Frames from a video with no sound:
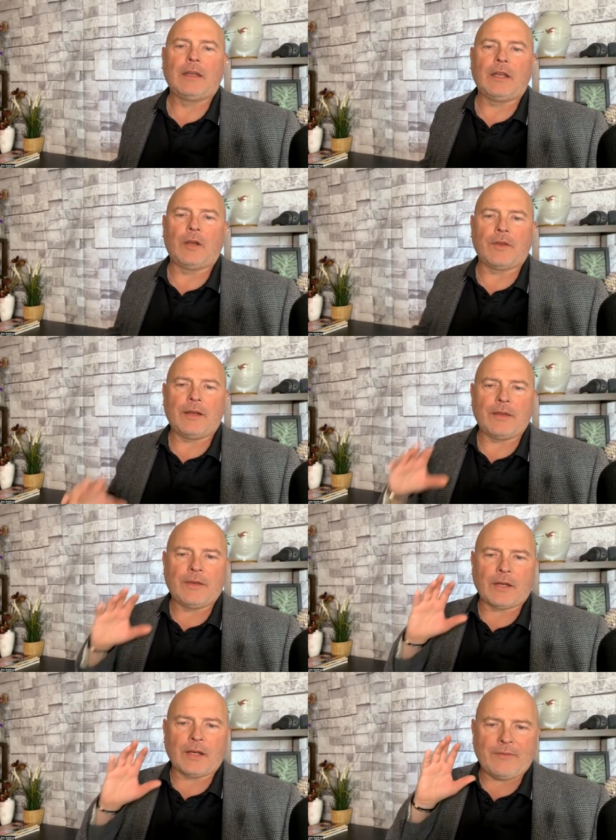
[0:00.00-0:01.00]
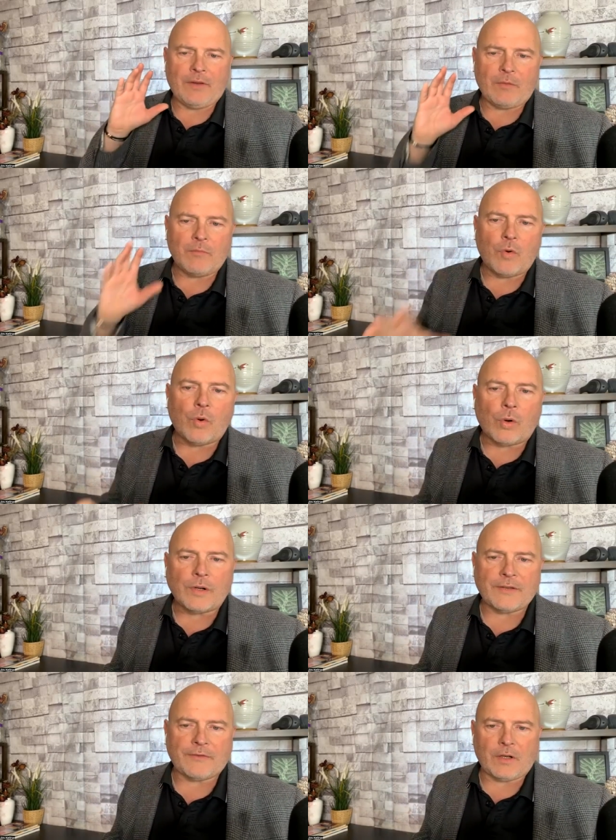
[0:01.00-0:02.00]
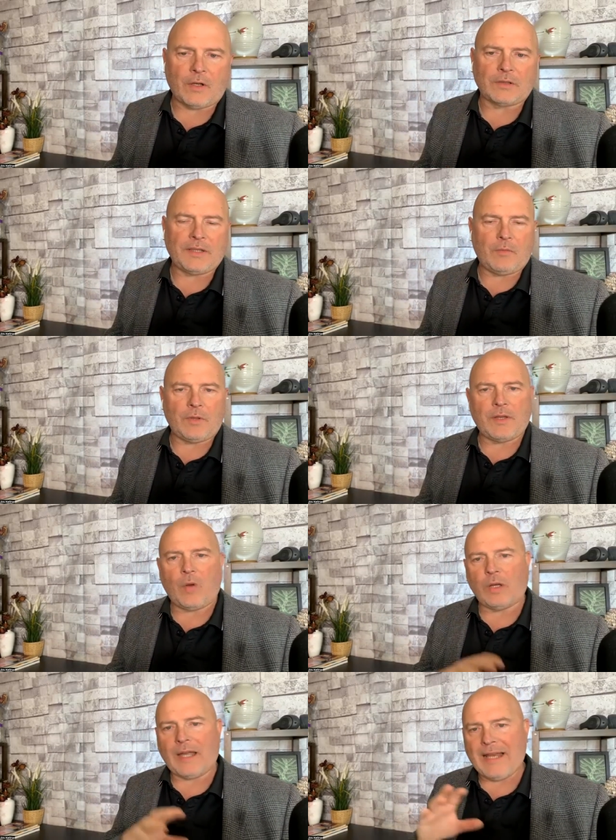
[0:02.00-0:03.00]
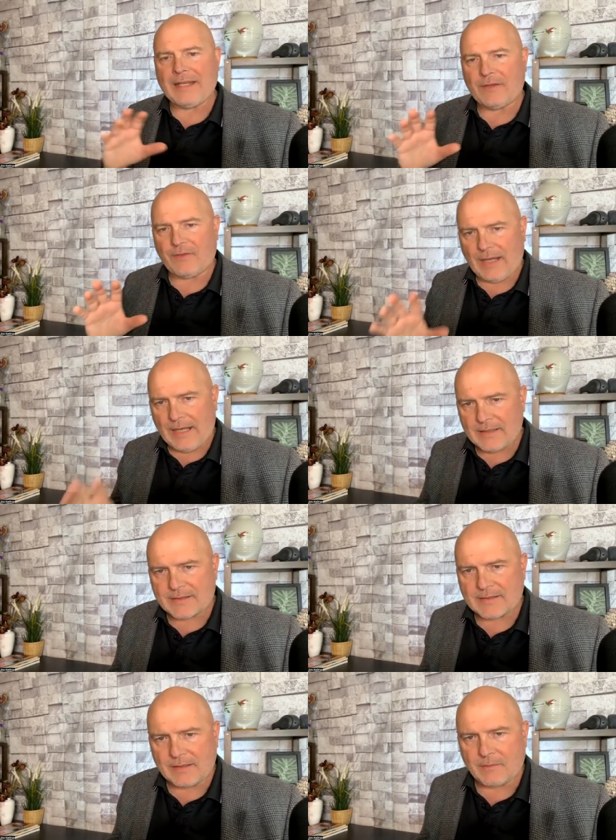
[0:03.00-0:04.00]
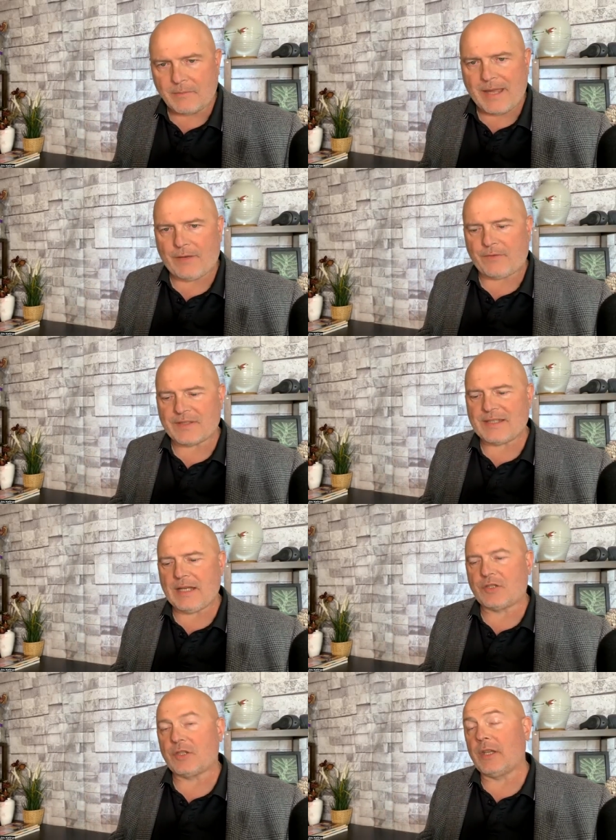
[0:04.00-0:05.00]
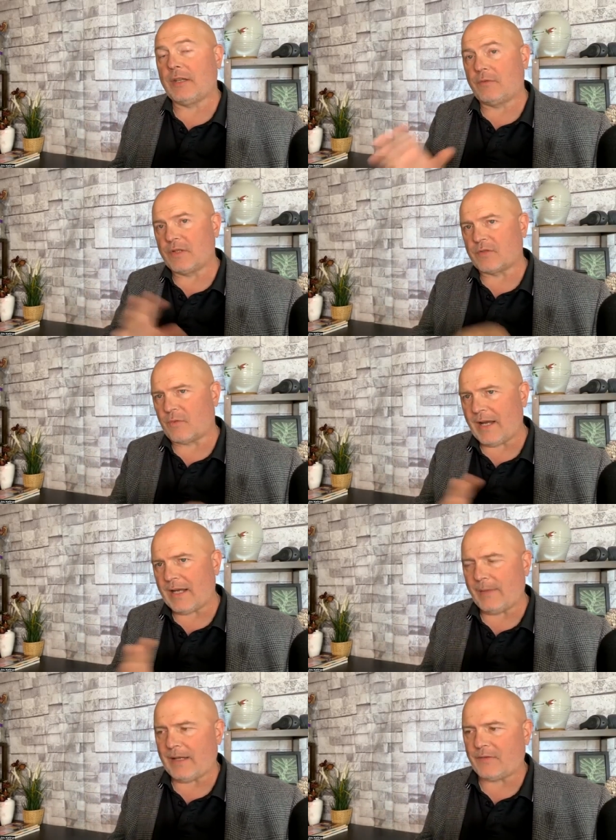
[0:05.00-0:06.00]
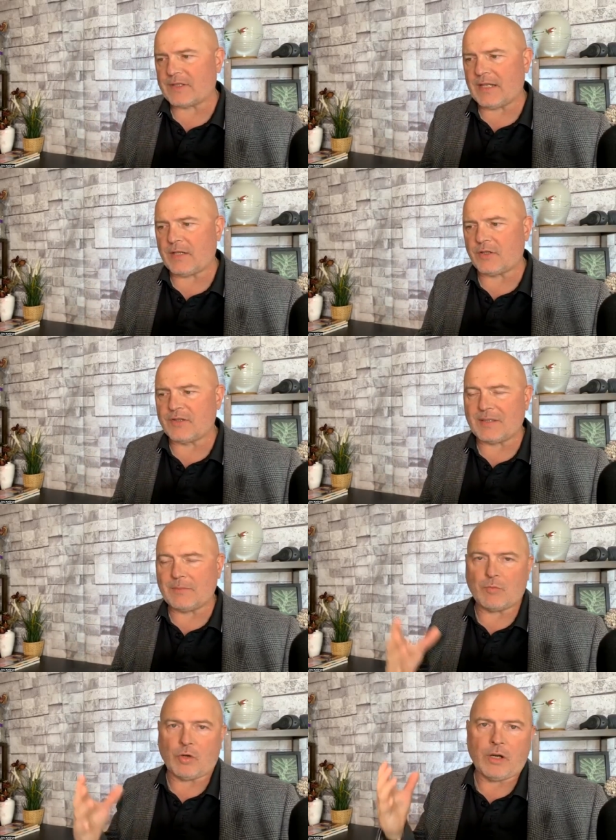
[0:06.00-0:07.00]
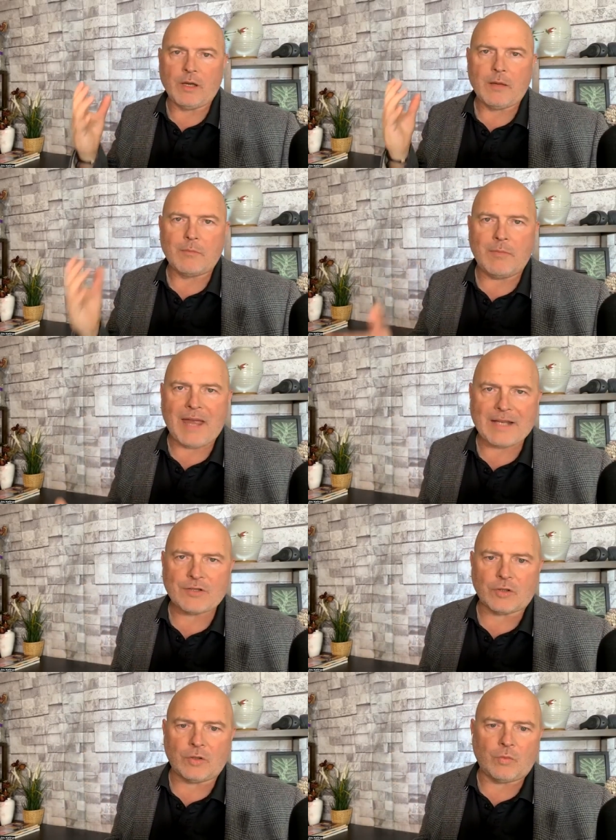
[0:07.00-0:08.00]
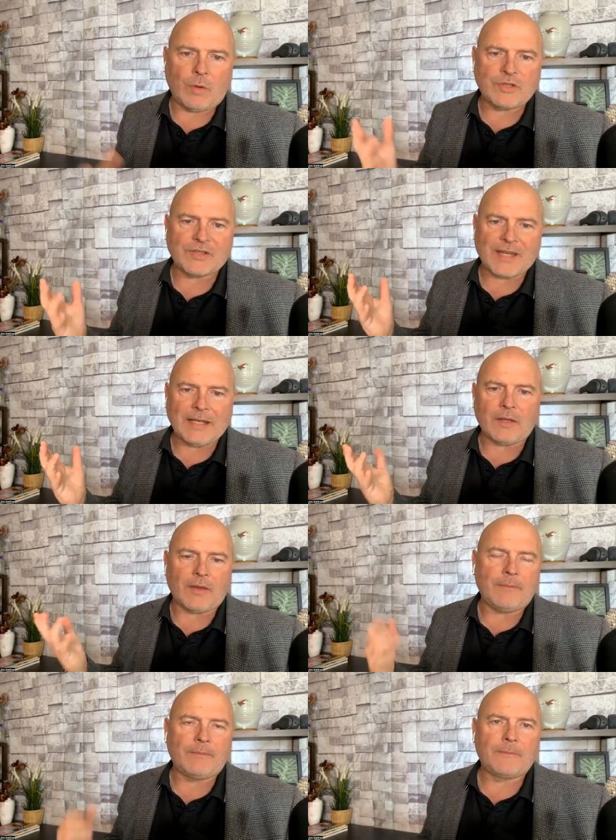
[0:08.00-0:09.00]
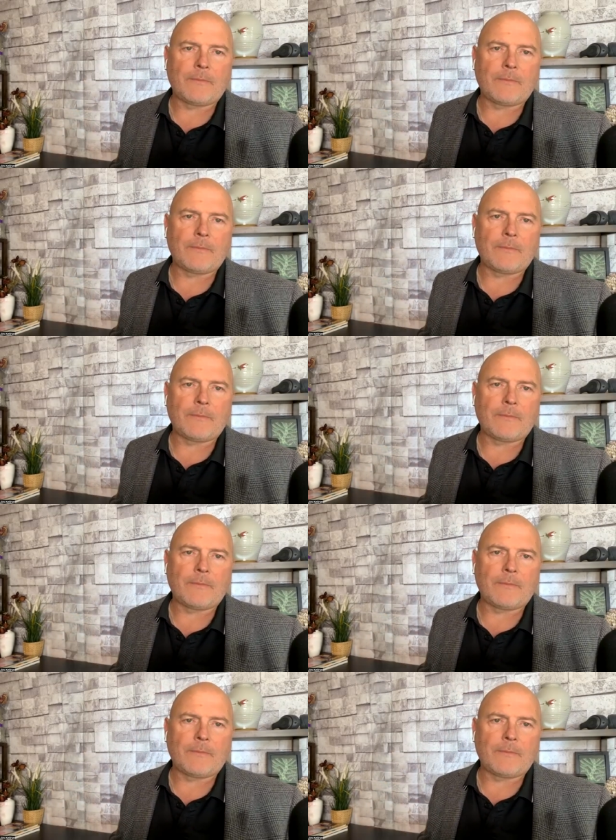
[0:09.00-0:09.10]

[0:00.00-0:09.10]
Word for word: you know they're, they're going to have even more difficulty with the whole idea of instant manifestation than just regular manifestation seems more magical what would you say to them